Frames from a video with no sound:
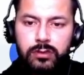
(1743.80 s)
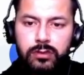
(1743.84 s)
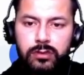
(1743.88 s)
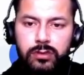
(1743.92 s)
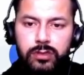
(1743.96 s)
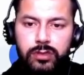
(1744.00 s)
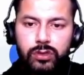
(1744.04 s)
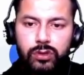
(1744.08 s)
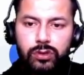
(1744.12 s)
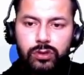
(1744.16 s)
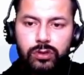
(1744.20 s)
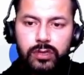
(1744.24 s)

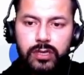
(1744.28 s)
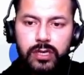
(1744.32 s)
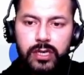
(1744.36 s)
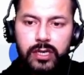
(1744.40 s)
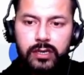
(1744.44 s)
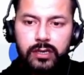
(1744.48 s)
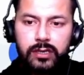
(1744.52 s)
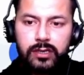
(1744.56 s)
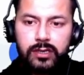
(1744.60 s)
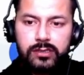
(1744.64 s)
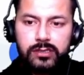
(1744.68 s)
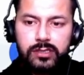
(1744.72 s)
don't
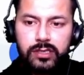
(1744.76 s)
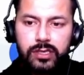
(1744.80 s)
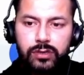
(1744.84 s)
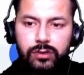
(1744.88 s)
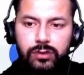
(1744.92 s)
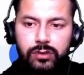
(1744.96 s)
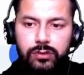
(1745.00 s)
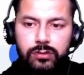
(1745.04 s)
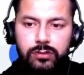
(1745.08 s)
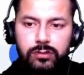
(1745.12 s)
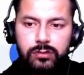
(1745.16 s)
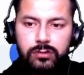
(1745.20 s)
enter
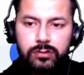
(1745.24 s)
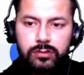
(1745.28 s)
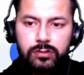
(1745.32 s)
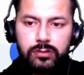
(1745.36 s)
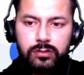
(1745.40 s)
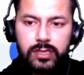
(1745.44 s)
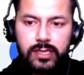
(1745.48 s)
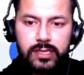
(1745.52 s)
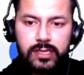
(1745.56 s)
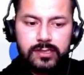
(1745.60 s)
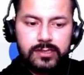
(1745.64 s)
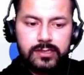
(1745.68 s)
0,
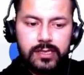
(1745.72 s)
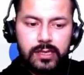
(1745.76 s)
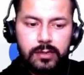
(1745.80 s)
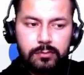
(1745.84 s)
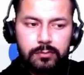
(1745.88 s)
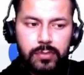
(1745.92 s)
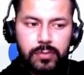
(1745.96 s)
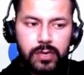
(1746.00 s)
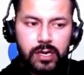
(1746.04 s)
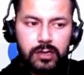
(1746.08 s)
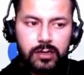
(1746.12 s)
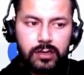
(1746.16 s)
that same
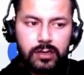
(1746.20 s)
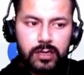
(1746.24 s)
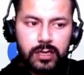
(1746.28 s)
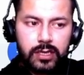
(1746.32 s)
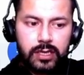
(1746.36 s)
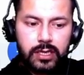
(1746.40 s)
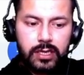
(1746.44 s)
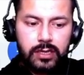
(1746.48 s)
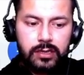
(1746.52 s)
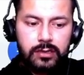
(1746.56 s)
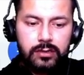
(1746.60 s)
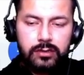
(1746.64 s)
part
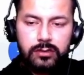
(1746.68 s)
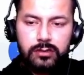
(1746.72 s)
again.